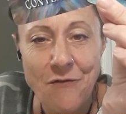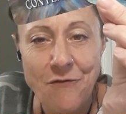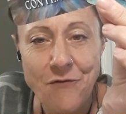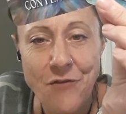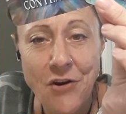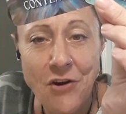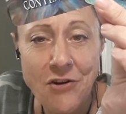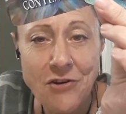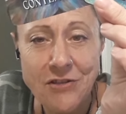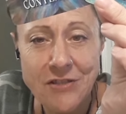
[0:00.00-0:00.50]

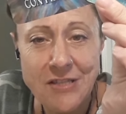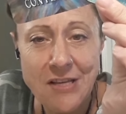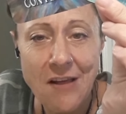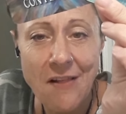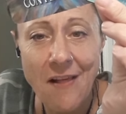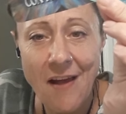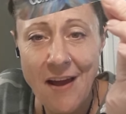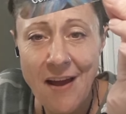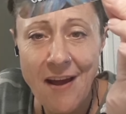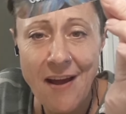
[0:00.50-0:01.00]
First
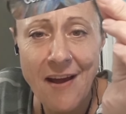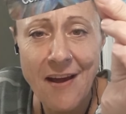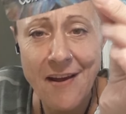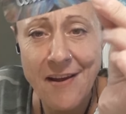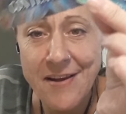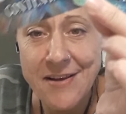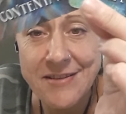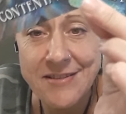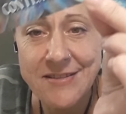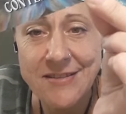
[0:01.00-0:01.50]

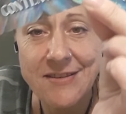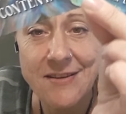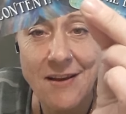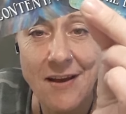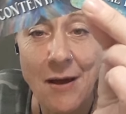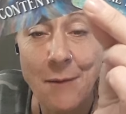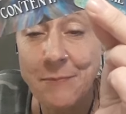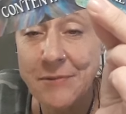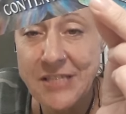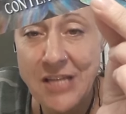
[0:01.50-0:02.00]
class.
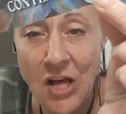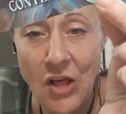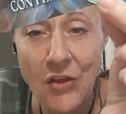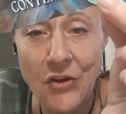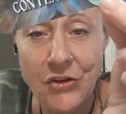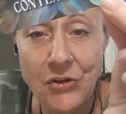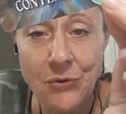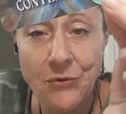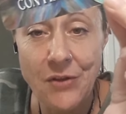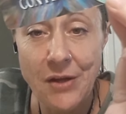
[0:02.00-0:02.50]
I'm
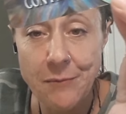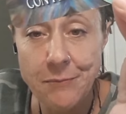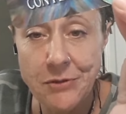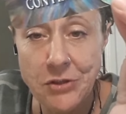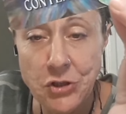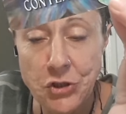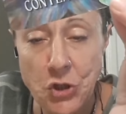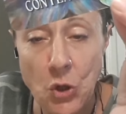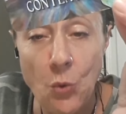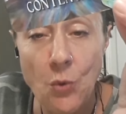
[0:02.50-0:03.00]
telling you, they've been
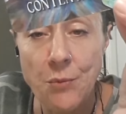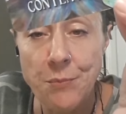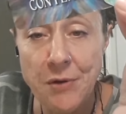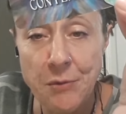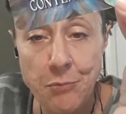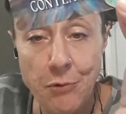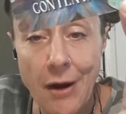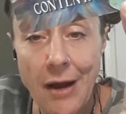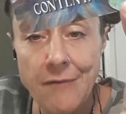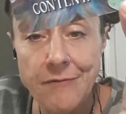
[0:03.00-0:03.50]
showing me
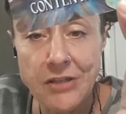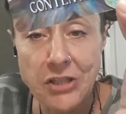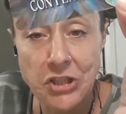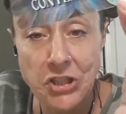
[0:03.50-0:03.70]
private